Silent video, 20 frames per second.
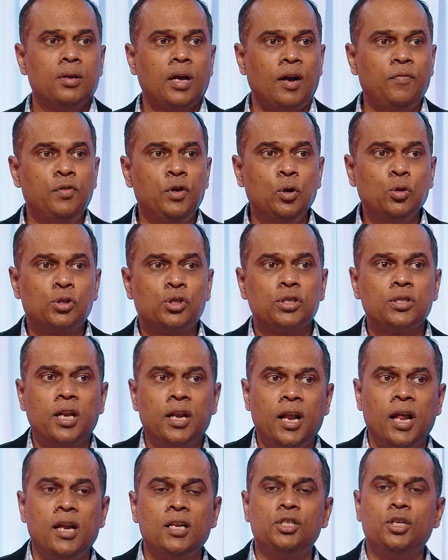I've used this
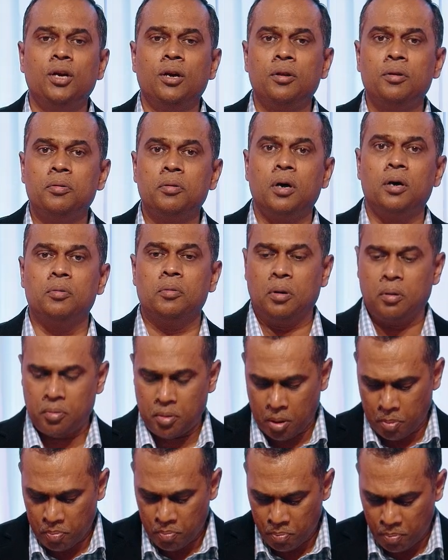analogy
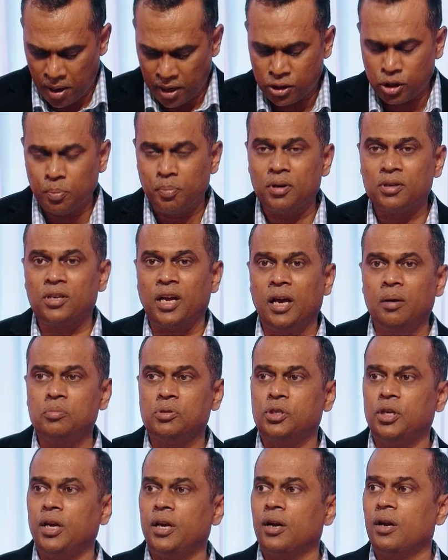multiple times
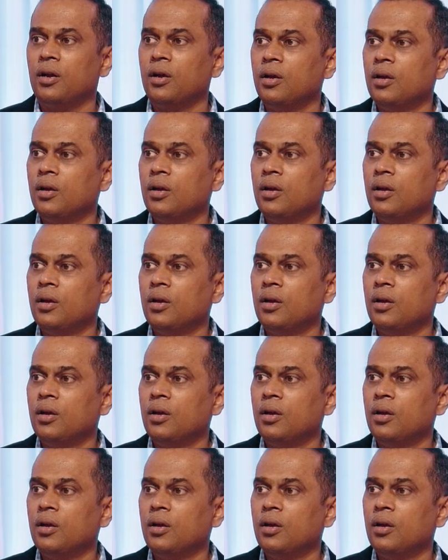here.